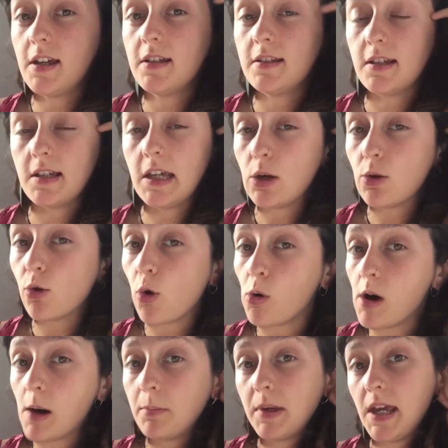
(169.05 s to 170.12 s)
Did he grow
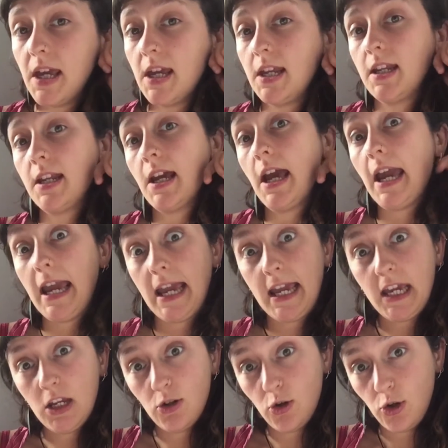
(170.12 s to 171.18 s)
up in
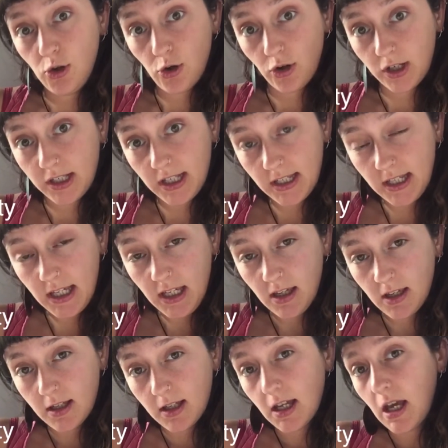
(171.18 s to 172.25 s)
A. New York City,
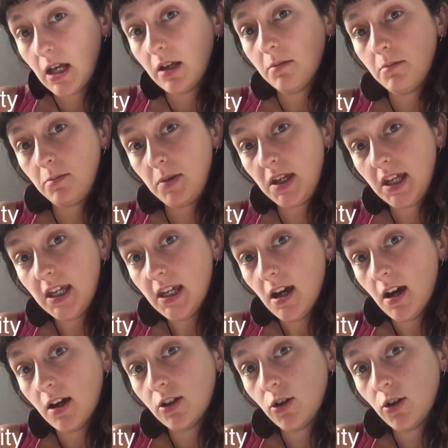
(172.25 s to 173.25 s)
B.